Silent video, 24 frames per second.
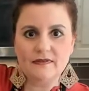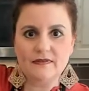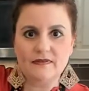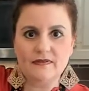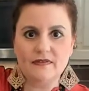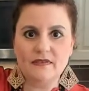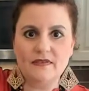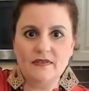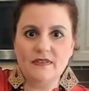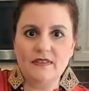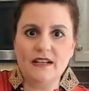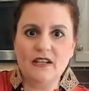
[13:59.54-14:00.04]

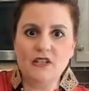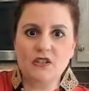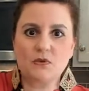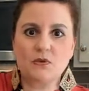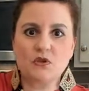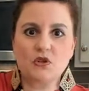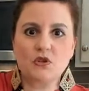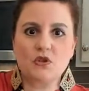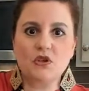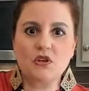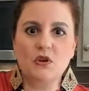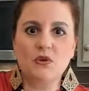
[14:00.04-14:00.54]
That's what you're
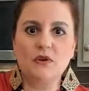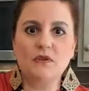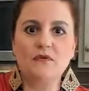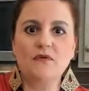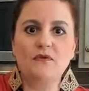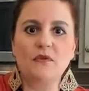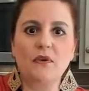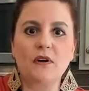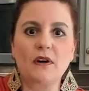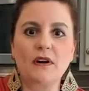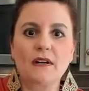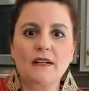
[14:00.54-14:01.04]
going
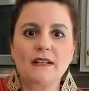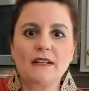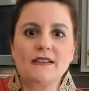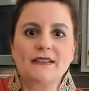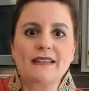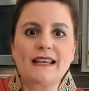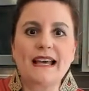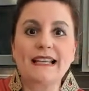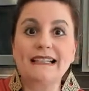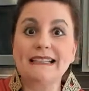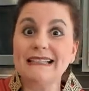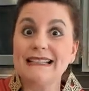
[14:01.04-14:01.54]
for, is that
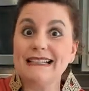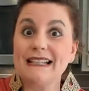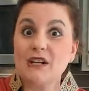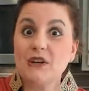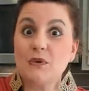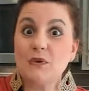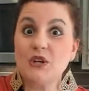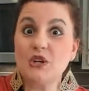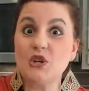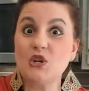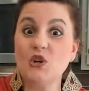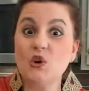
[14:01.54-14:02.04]
liquid
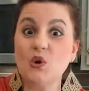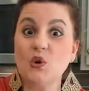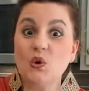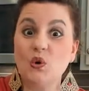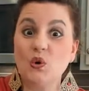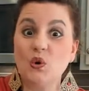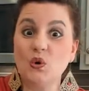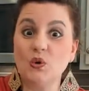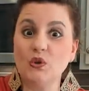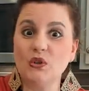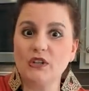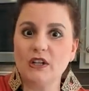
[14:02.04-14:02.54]
gold
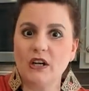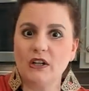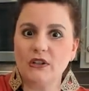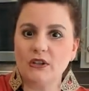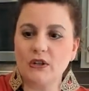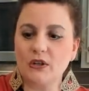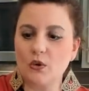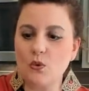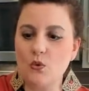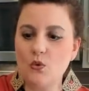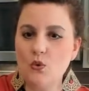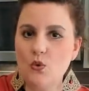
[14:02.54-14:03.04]
color.
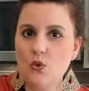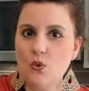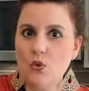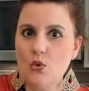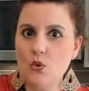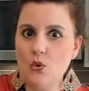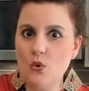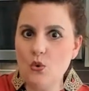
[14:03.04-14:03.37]
Ooh,